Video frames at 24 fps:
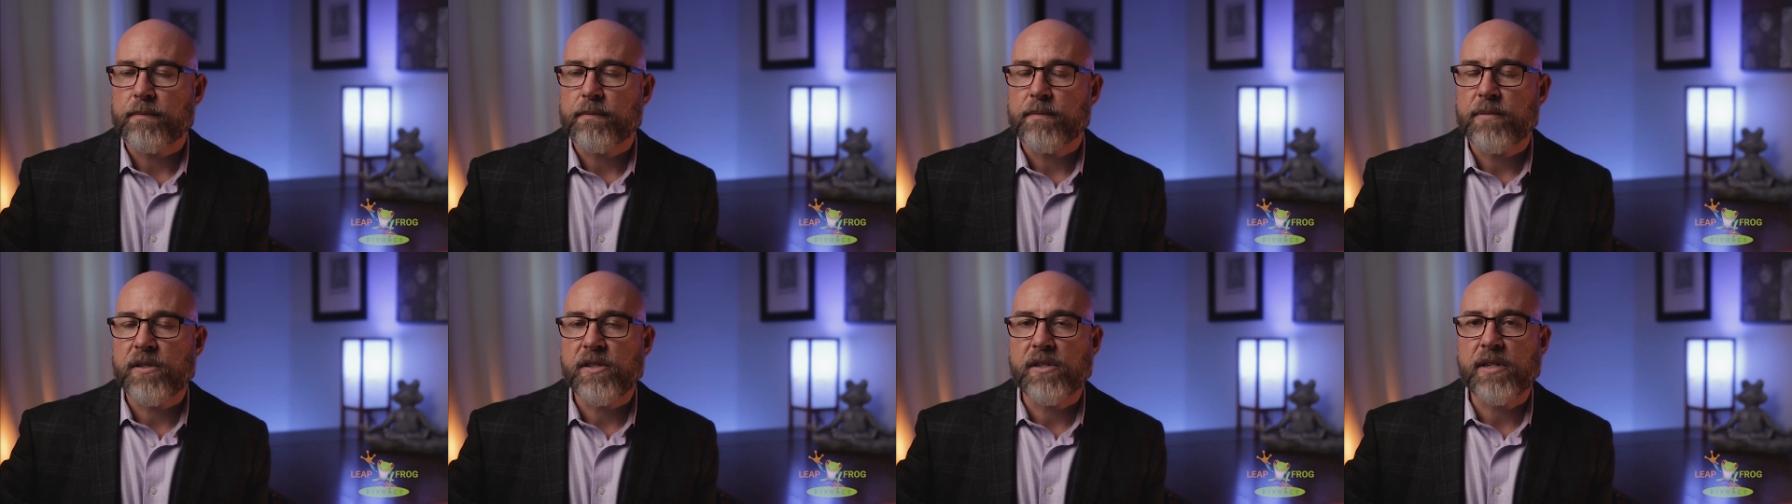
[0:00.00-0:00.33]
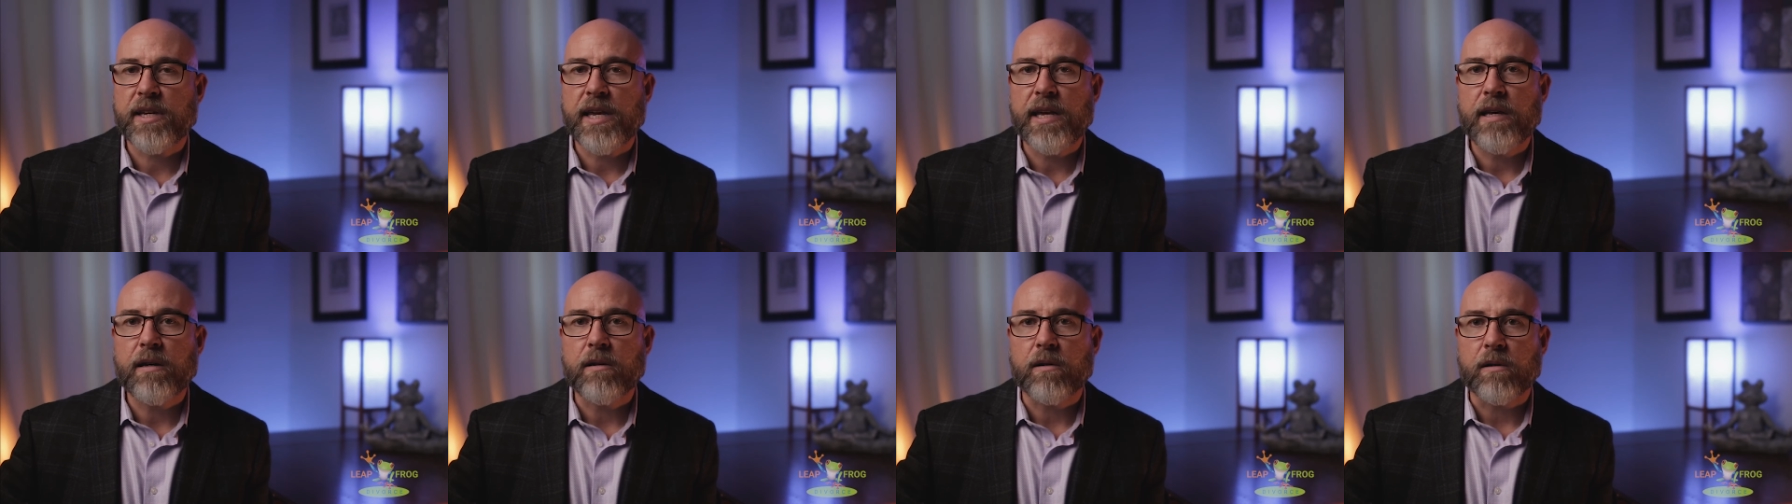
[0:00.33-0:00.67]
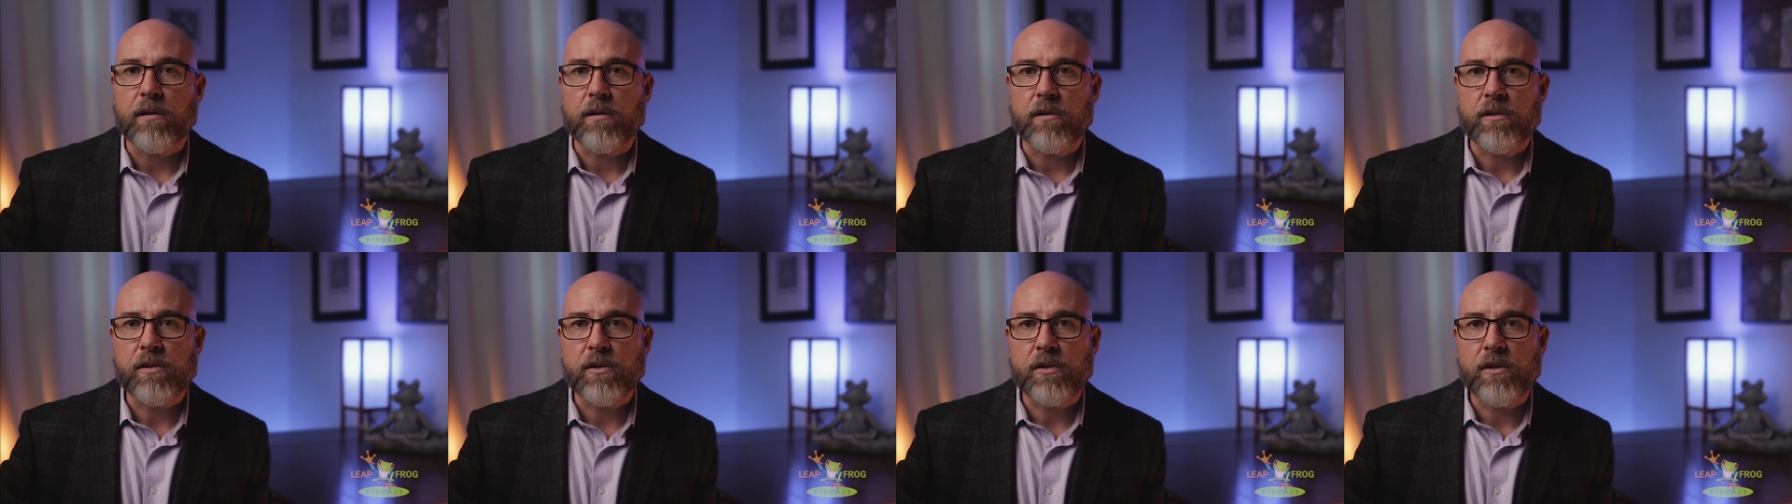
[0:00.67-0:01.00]

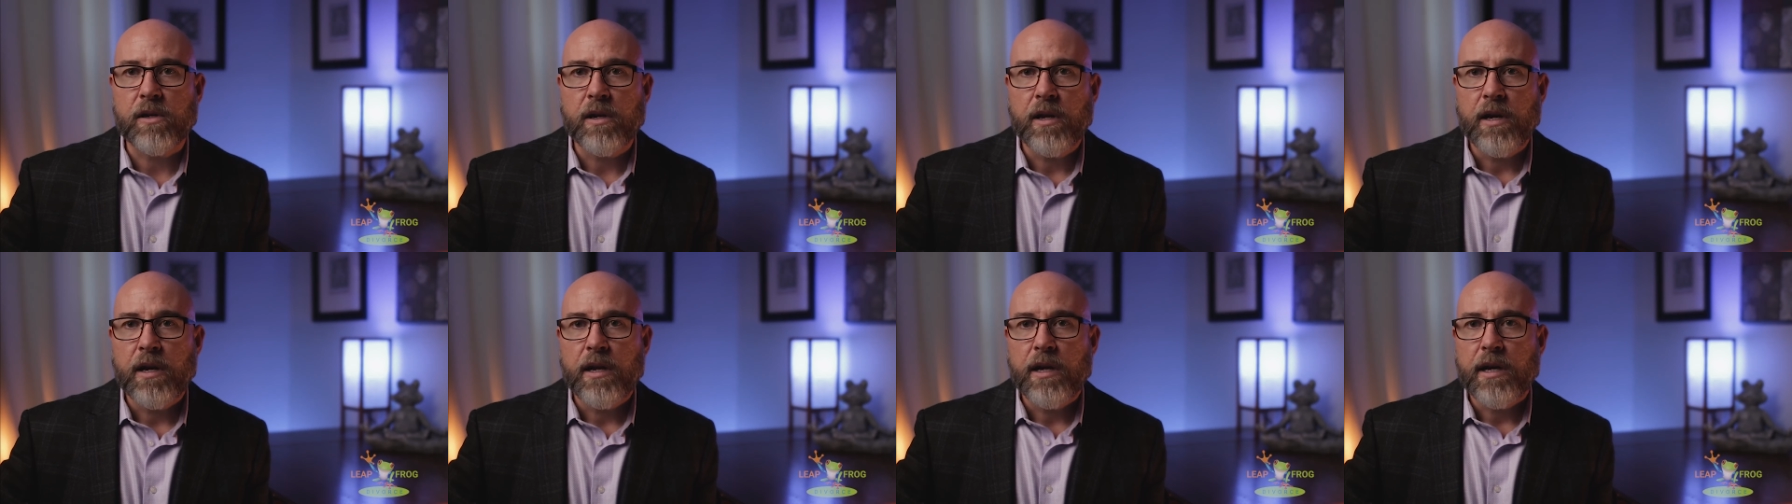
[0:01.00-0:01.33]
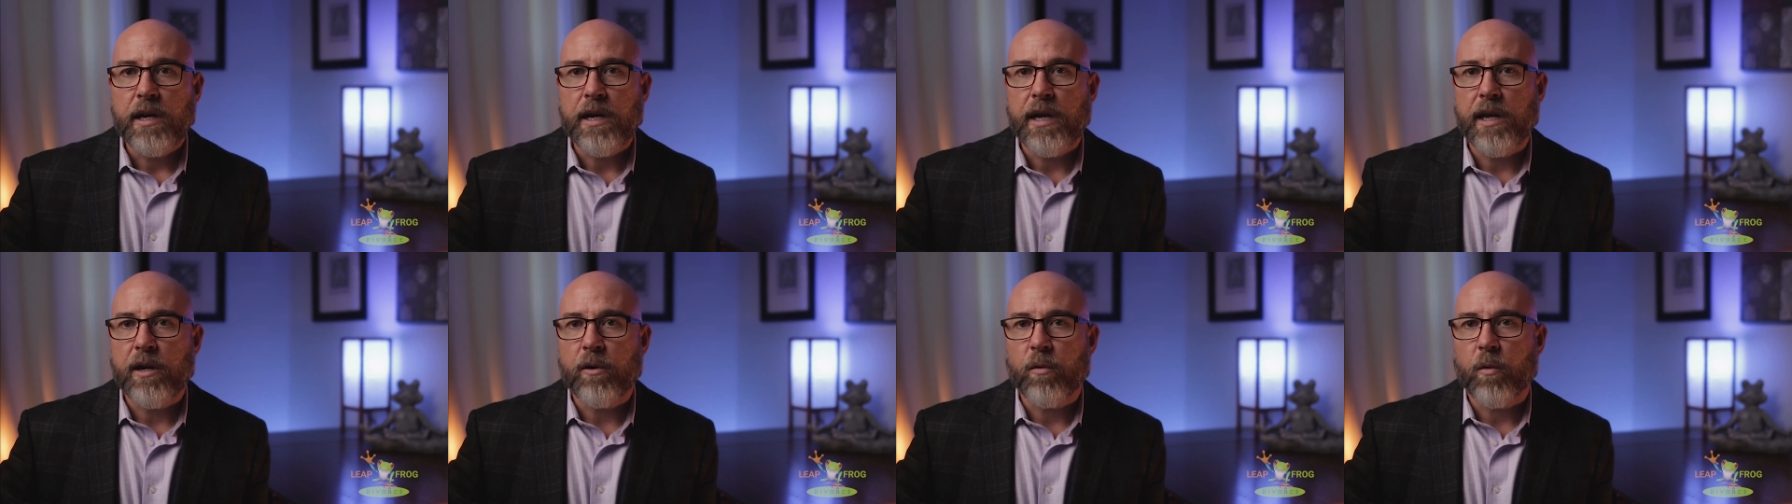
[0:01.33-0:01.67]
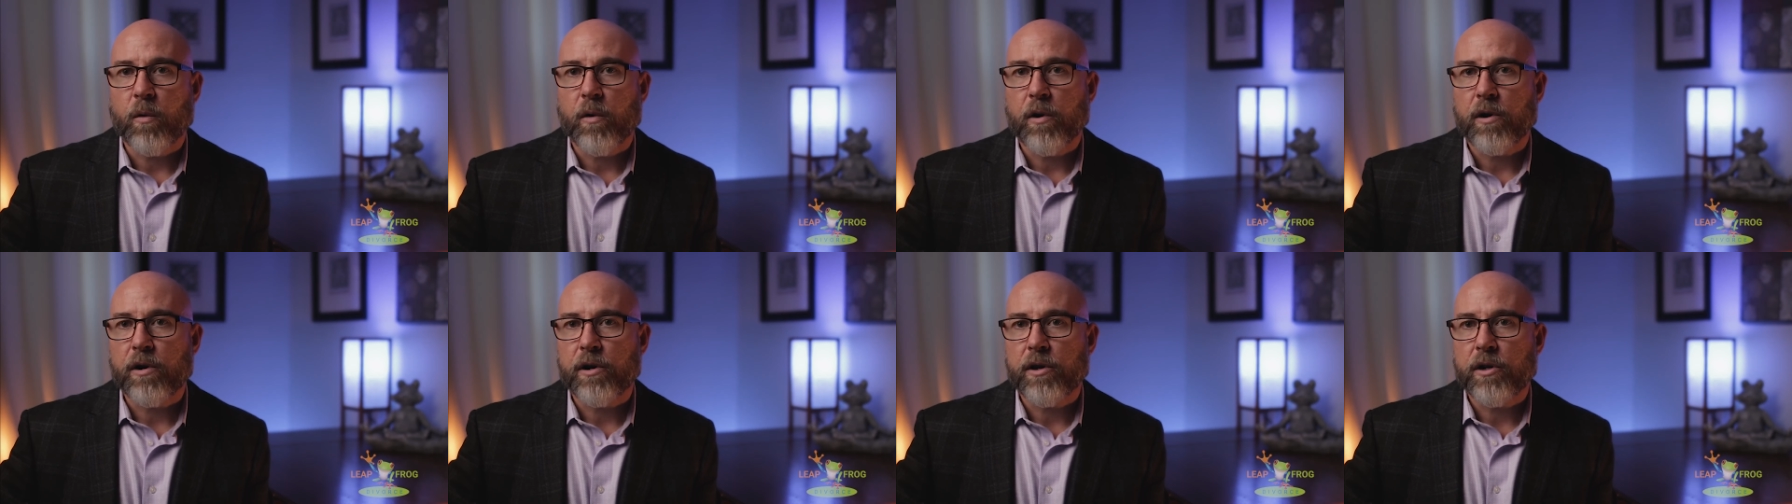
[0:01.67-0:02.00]
skills in
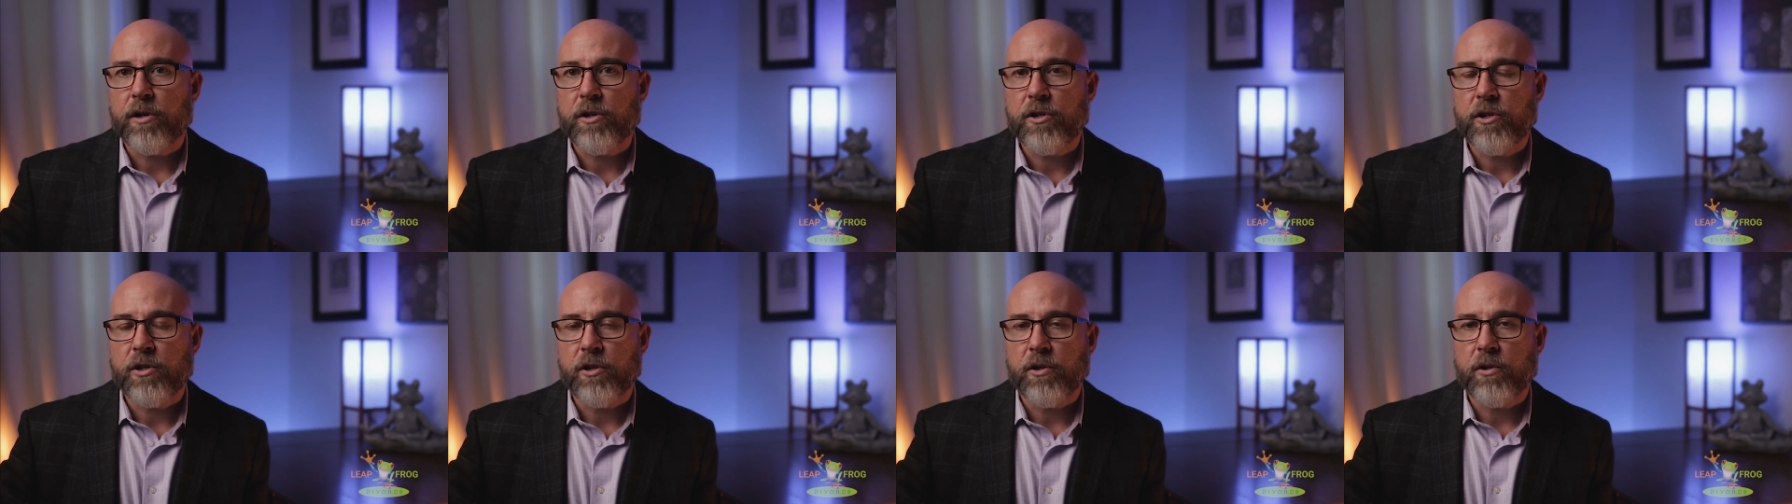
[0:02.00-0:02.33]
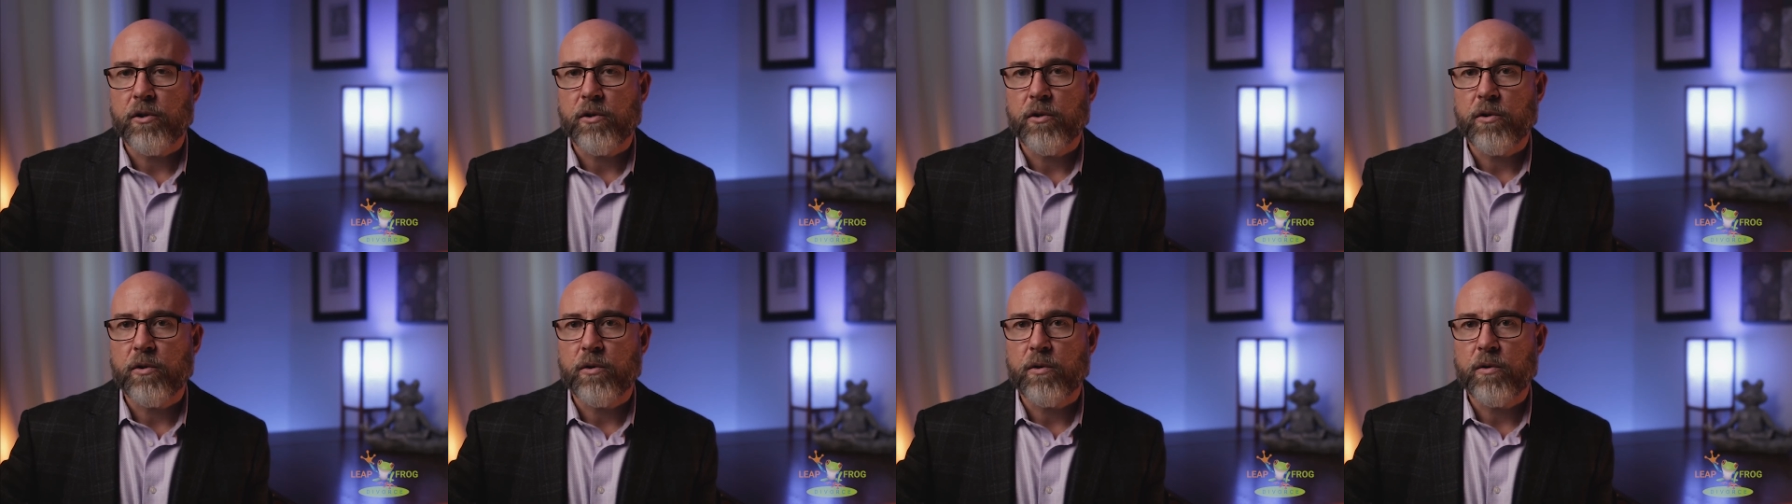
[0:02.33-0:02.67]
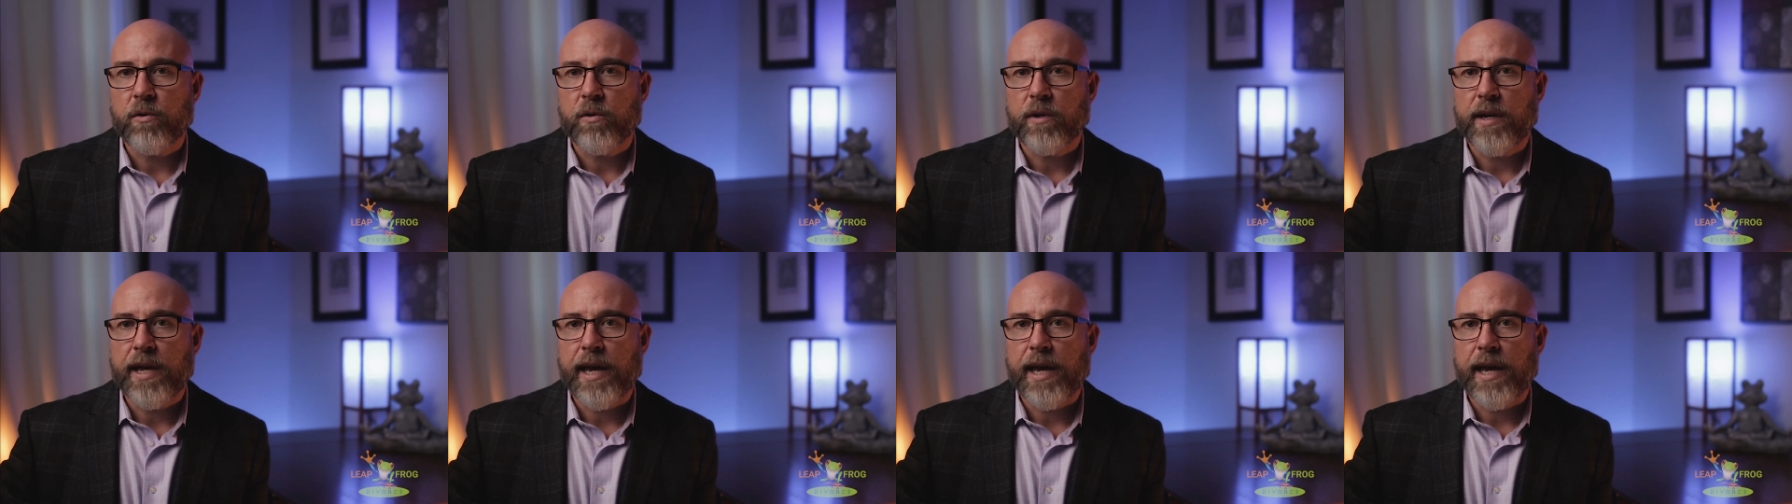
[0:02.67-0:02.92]
order to